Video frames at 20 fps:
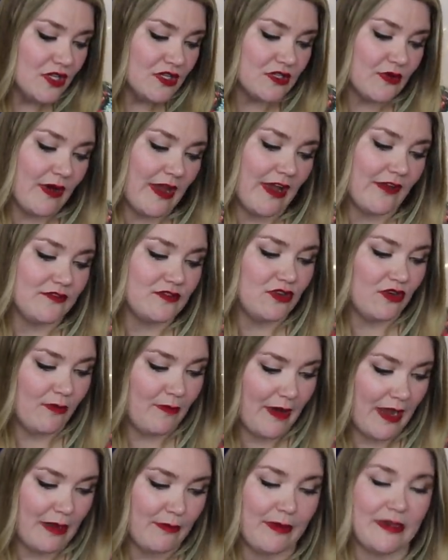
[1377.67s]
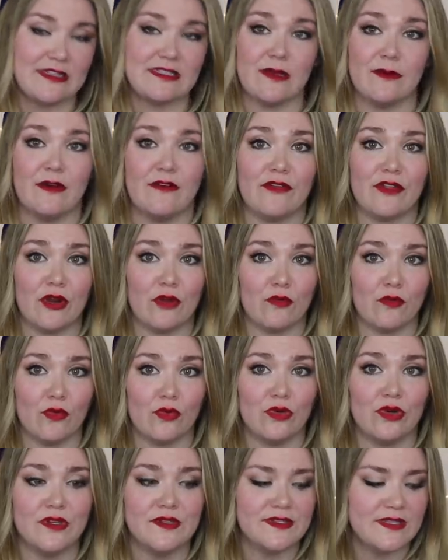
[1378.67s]
so I have to abide by some of their
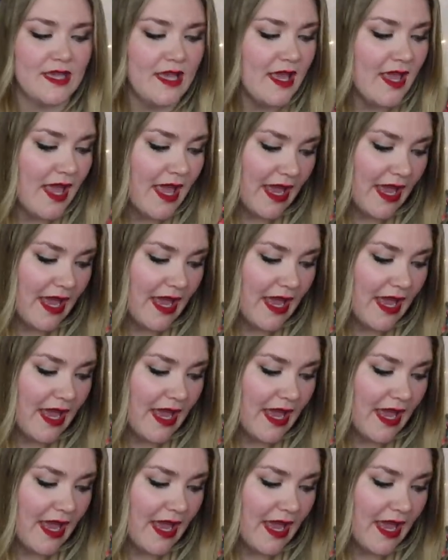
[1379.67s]
rules.